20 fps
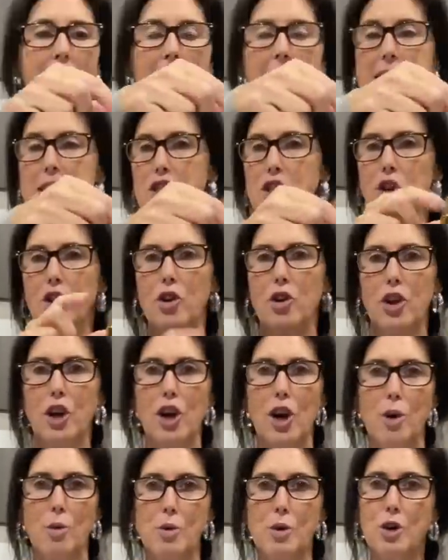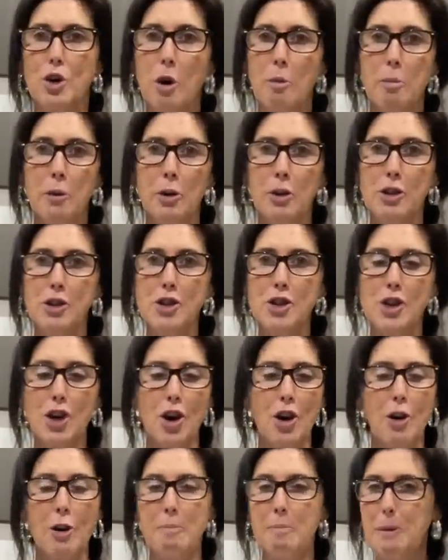It's got the gold knob on the
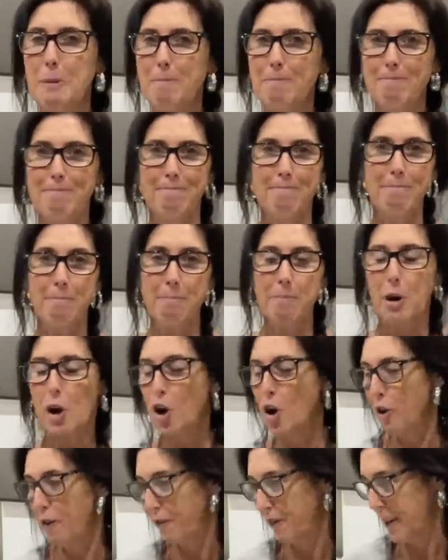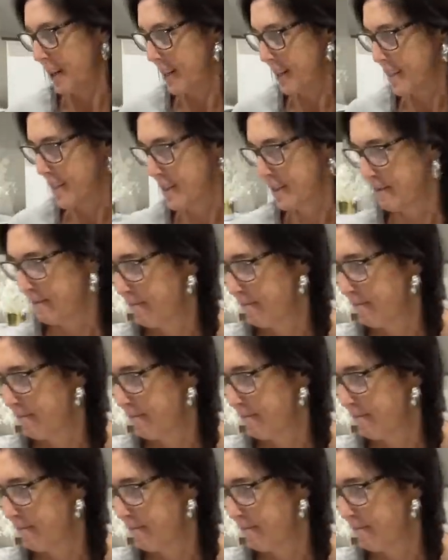top. Perfect.